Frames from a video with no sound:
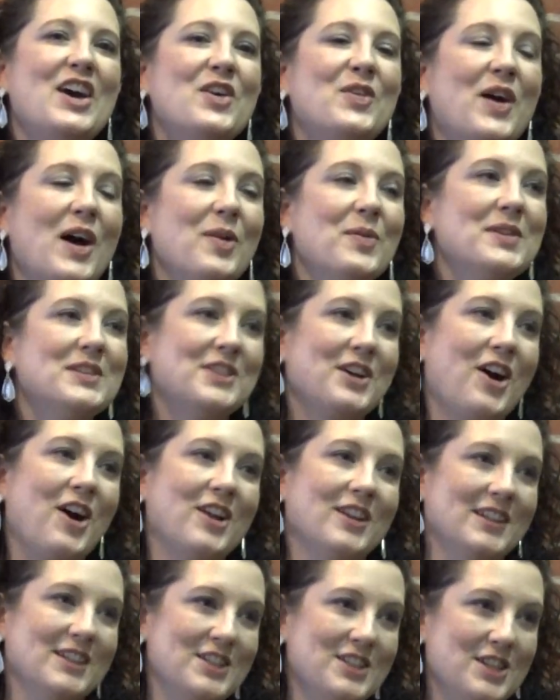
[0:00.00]
I went to
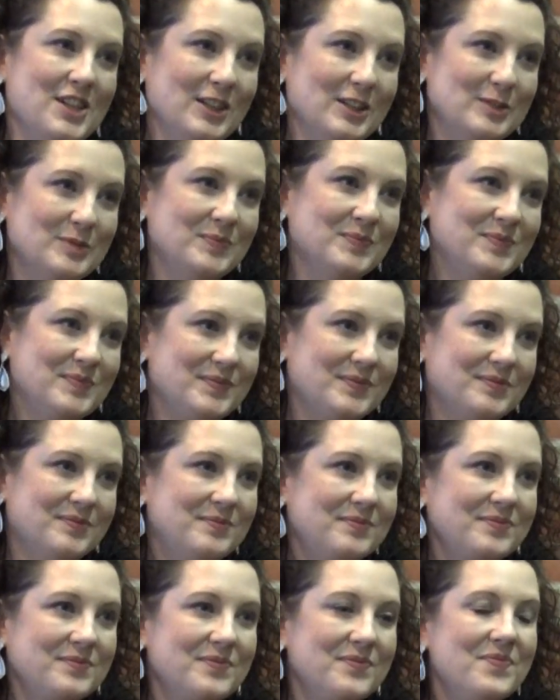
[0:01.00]
college here,
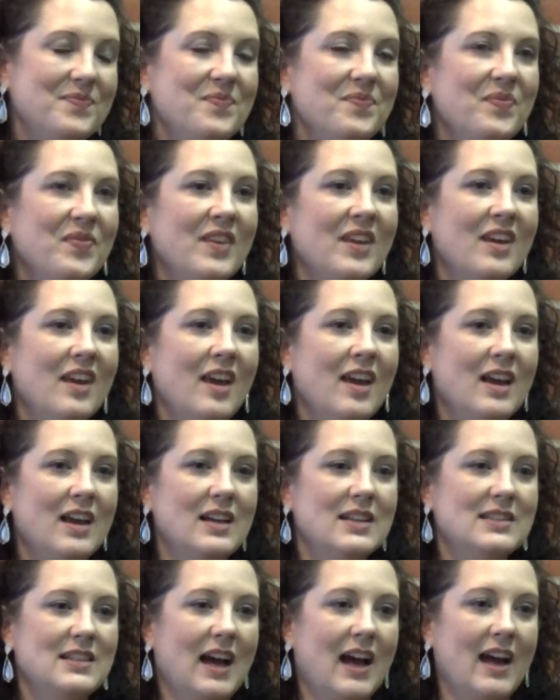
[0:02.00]

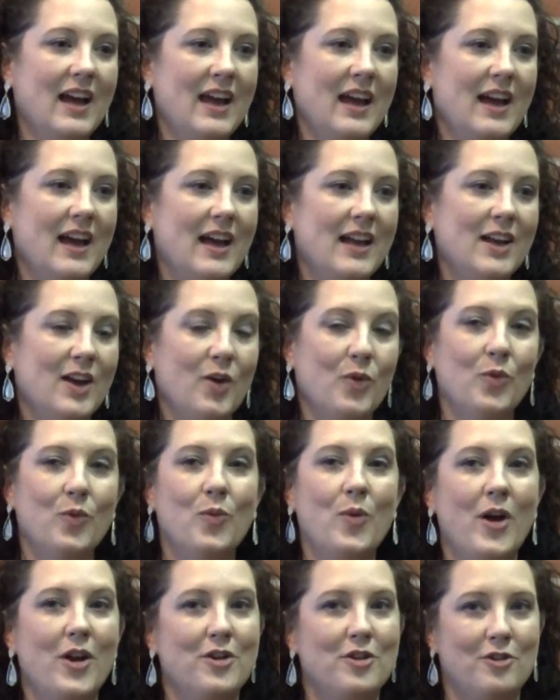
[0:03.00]
and I had a
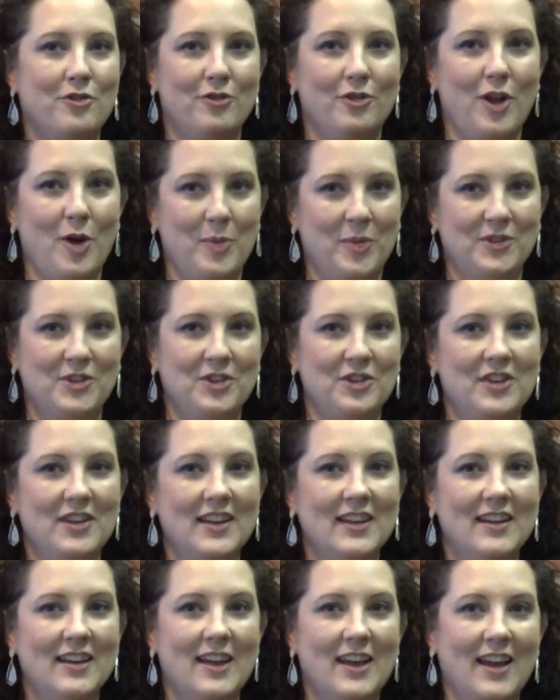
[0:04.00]
wonderful
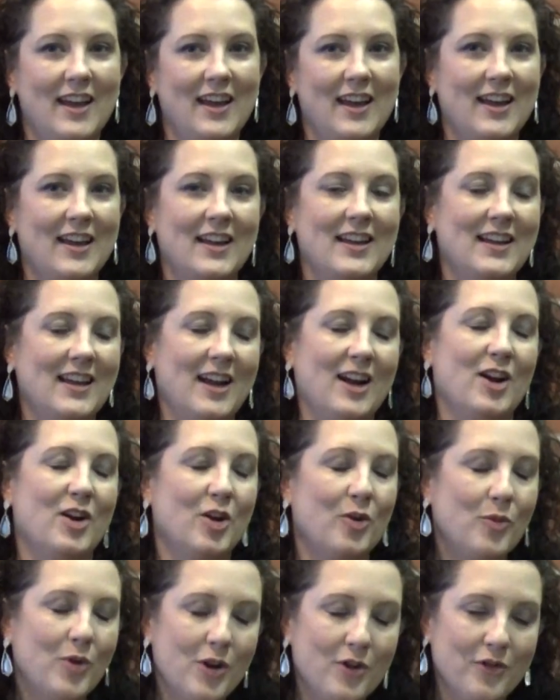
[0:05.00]
opportunity, or
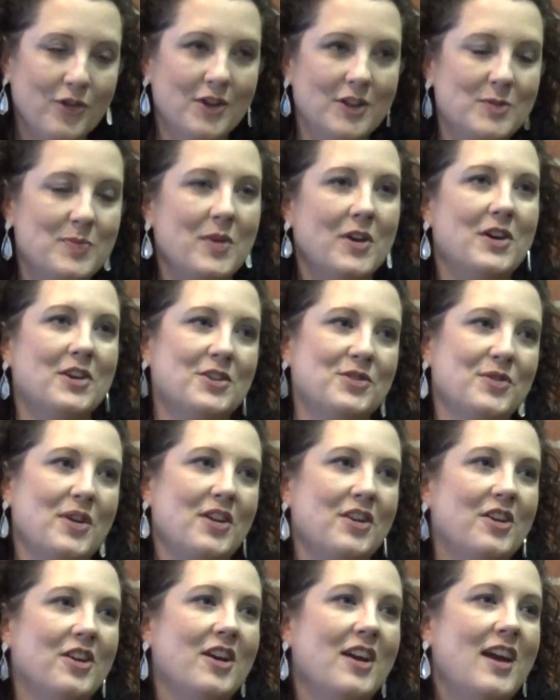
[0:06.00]
a wonderful experience
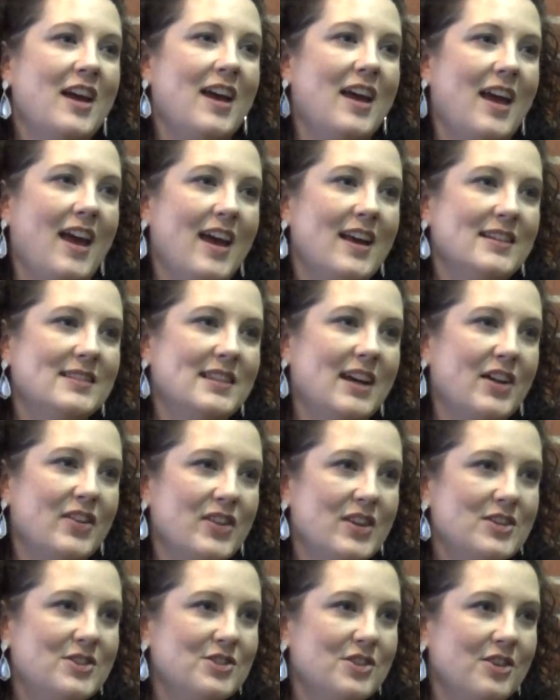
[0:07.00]
rather, at
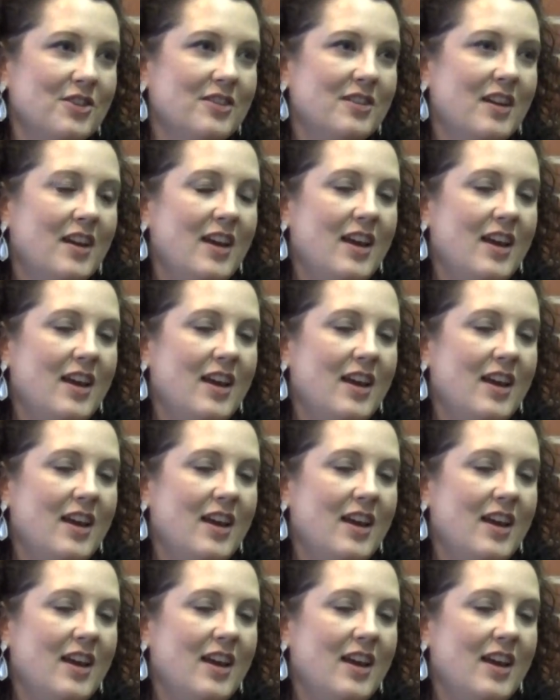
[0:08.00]
Southeastern.